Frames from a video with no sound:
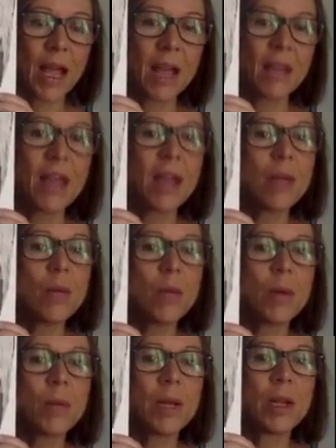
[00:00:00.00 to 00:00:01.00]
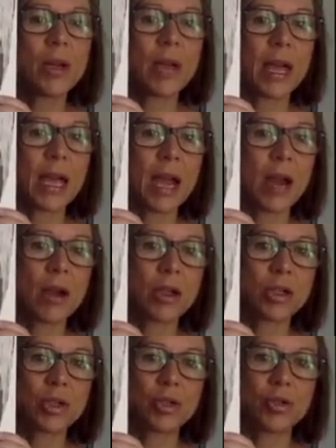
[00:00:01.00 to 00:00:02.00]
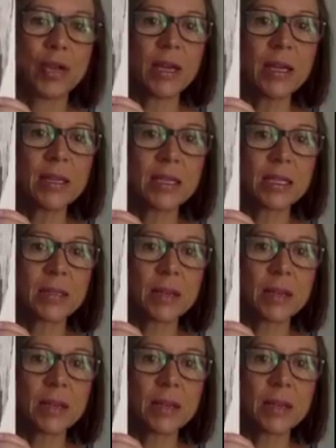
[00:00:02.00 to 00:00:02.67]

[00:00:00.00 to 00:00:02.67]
Then when we look at character strengths,